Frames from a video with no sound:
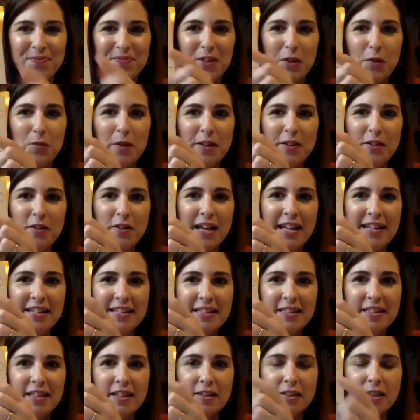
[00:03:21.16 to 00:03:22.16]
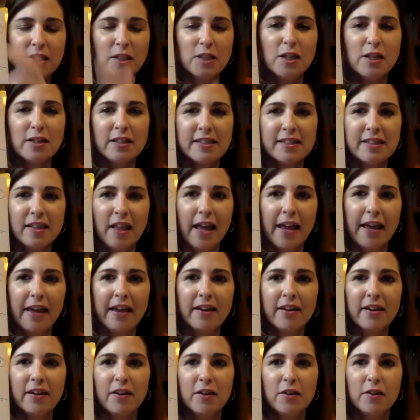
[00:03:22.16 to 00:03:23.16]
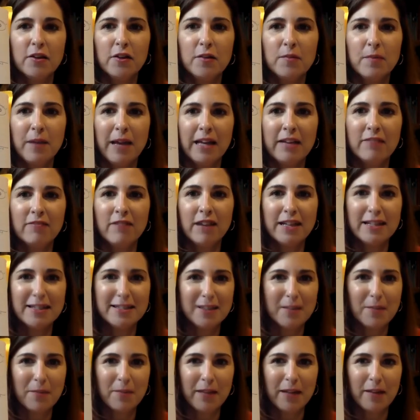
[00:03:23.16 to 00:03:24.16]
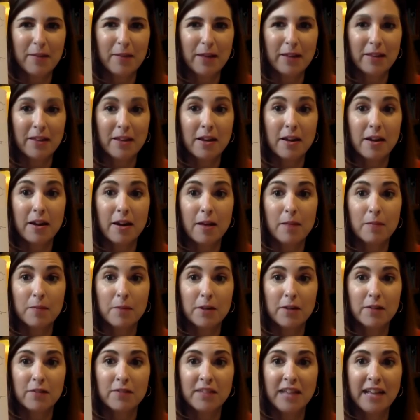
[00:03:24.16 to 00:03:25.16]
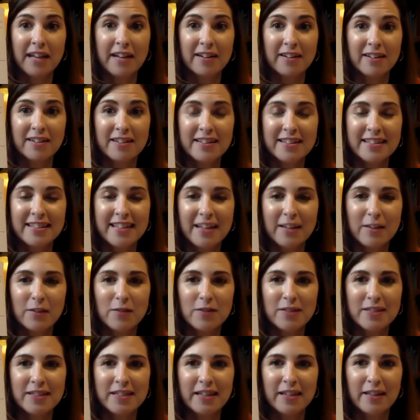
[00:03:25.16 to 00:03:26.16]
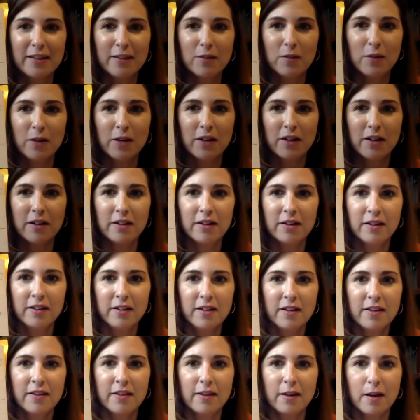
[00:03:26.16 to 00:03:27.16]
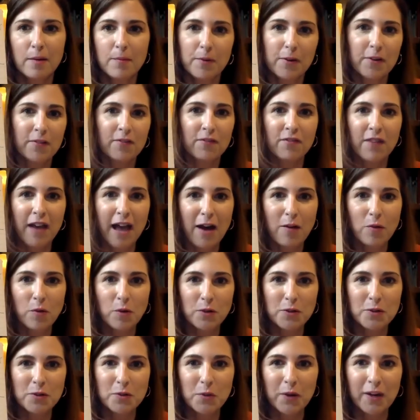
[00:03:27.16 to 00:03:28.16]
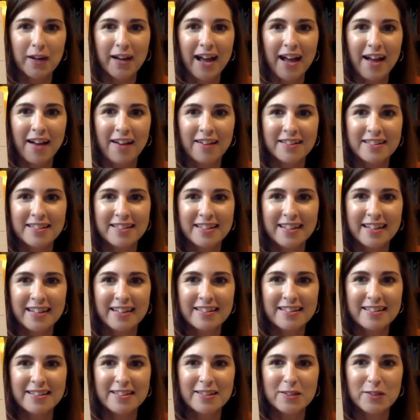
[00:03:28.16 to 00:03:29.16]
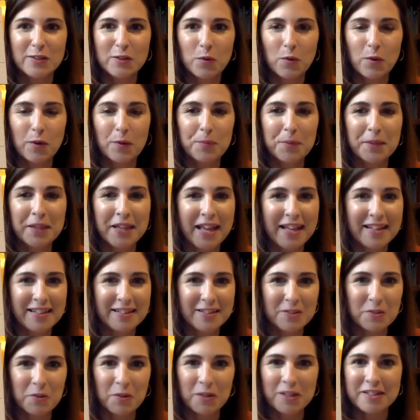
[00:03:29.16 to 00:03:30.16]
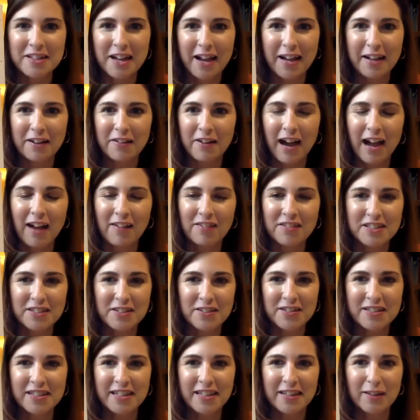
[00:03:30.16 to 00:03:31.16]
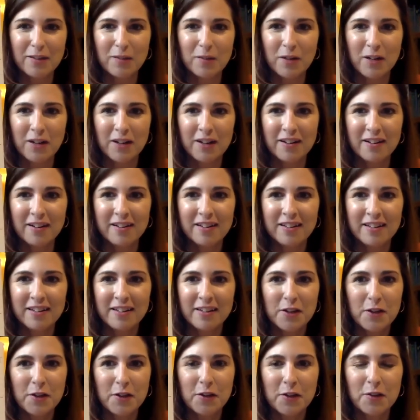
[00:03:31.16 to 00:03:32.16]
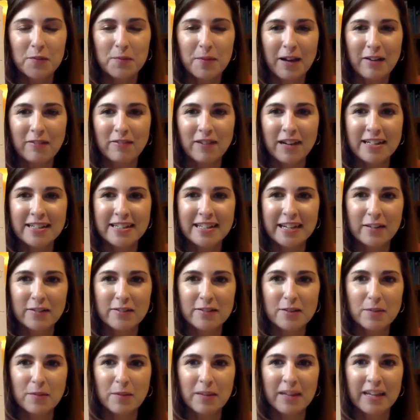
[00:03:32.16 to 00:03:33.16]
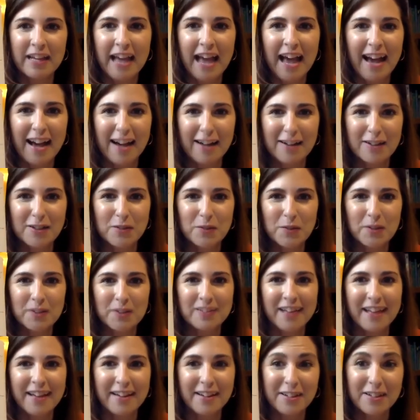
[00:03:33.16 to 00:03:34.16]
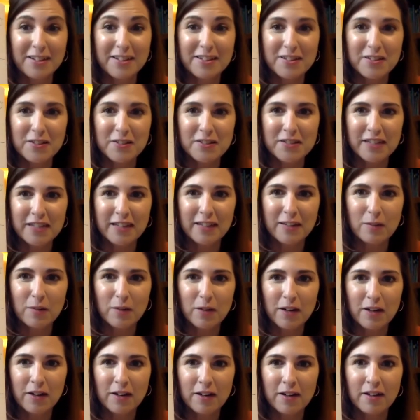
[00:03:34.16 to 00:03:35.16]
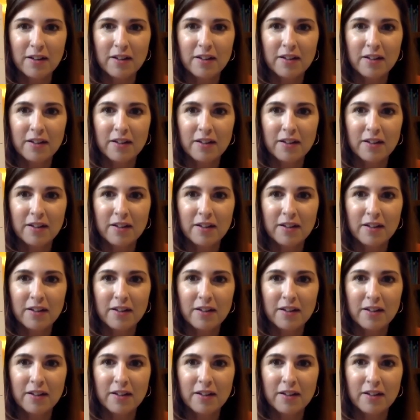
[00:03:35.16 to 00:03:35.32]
When you get to the looks like, you might write something about the number of letters that you see in the word, the number of vowels or consonants or blends or digraphs you see in the word. You might write down some of the actual letters you see in the word,